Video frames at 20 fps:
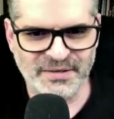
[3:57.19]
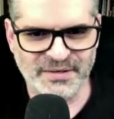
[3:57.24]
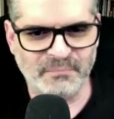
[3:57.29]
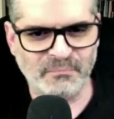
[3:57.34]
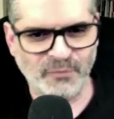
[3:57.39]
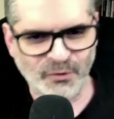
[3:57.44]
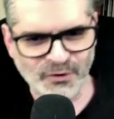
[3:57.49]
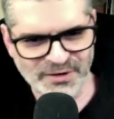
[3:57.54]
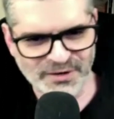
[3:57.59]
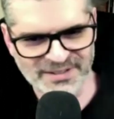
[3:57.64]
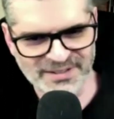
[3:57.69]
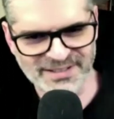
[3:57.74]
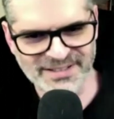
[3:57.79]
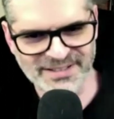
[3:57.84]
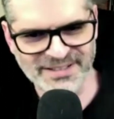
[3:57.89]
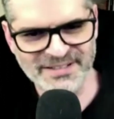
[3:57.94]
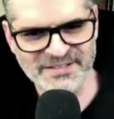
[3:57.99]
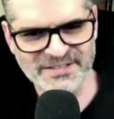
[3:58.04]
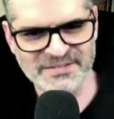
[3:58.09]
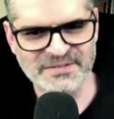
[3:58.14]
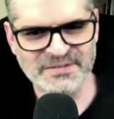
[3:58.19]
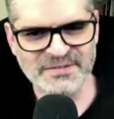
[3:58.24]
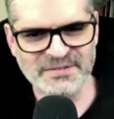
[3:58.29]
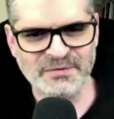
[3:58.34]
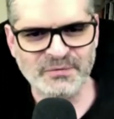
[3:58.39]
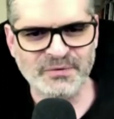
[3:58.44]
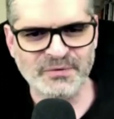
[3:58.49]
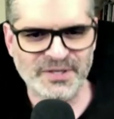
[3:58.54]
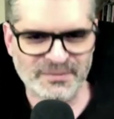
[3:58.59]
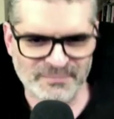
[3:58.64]
Morally,
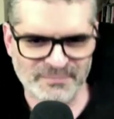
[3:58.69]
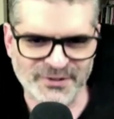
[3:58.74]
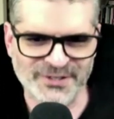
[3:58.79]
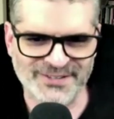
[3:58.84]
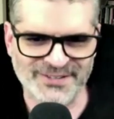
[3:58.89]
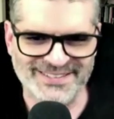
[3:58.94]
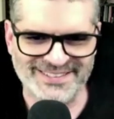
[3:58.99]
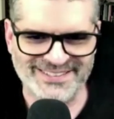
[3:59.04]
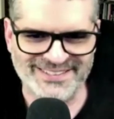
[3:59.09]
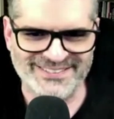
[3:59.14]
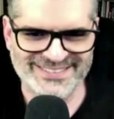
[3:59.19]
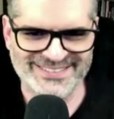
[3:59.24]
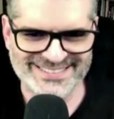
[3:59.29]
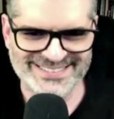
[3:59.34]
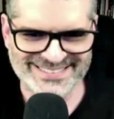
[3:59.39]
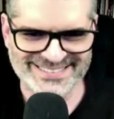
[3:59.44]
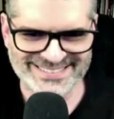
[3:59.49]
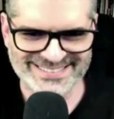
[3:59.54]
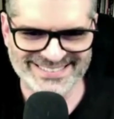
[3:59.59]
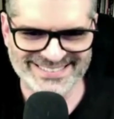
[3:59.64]
we are monotheists.